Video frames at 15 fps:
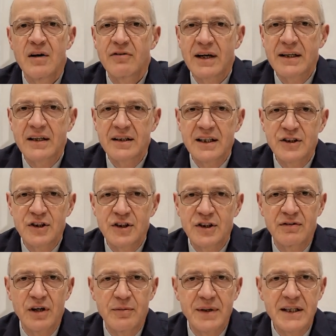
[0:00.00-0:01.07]
Recognition
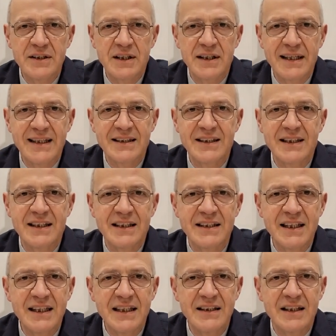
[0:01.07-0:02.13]
of obesity as a
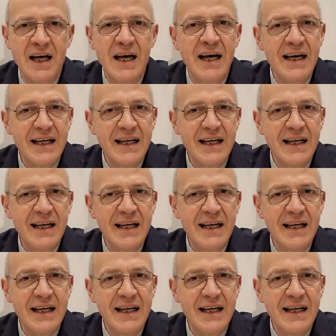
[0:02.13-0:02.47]
disease